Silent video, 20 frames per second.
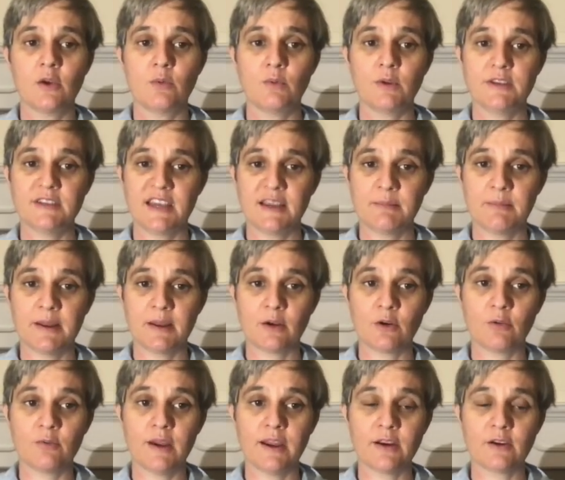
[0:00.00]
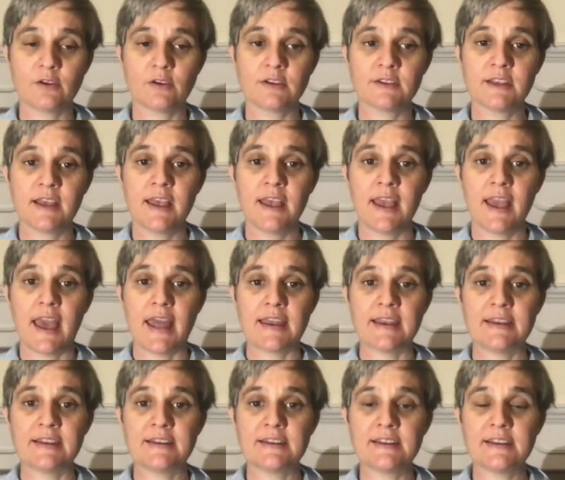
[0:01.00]
We take medical records, and
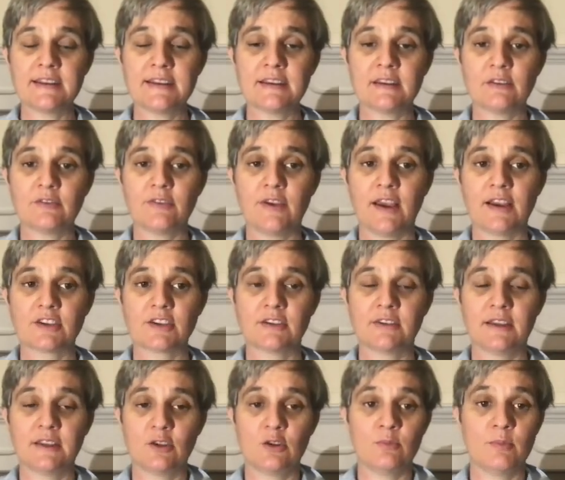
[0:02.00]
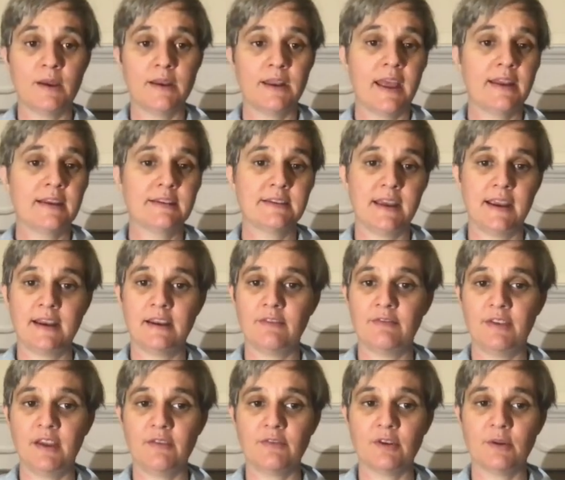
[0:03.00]
in a detailed fashion, like you might annotate a
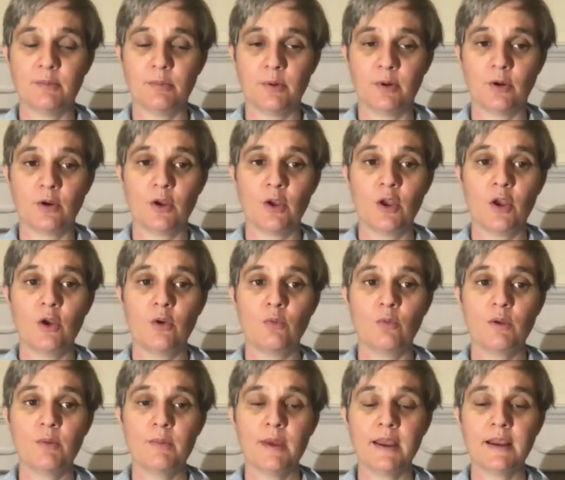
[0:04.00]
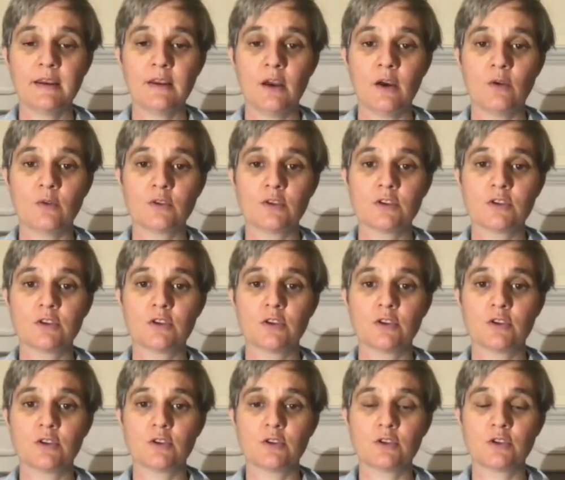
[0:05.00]
favorite book, we make notes
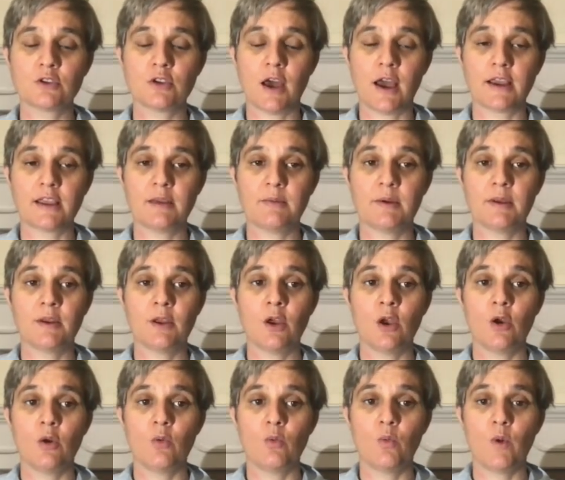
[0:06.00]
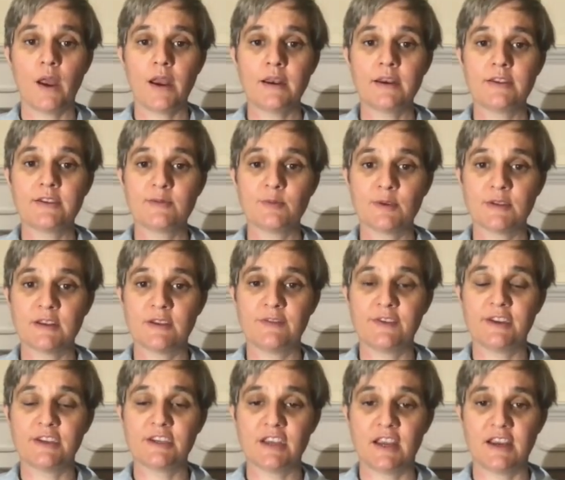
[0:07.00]
to document when
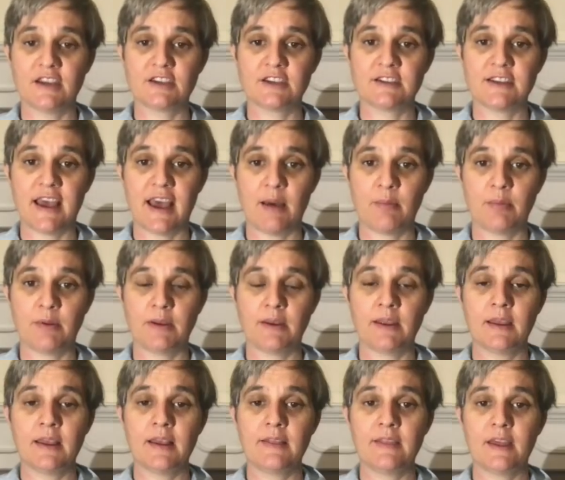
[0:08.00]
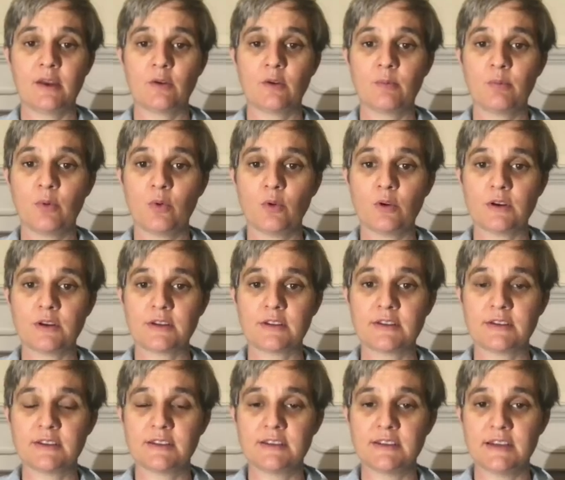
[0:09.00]
specific changes happened that are important to
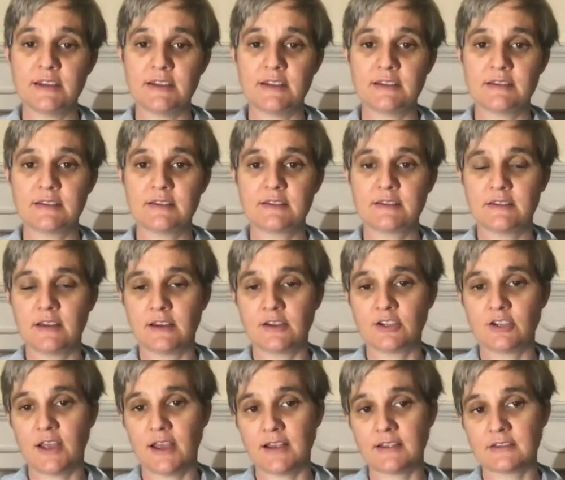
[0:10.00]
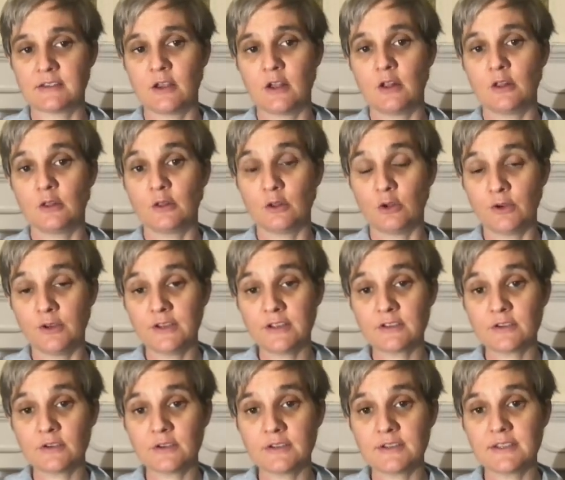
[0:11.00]
the disease, such as learning
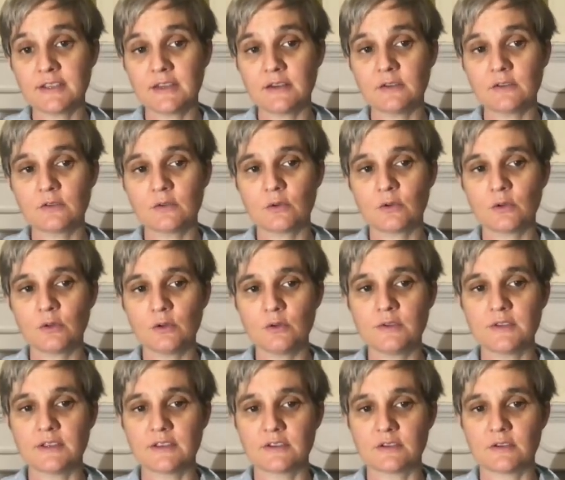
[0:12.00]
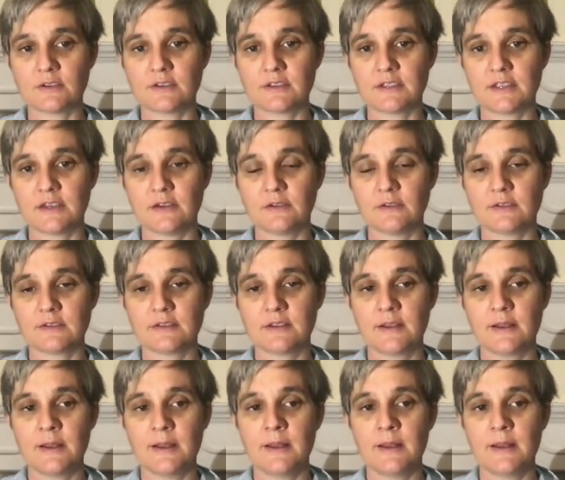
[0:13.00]
certain skills or losing certain skills.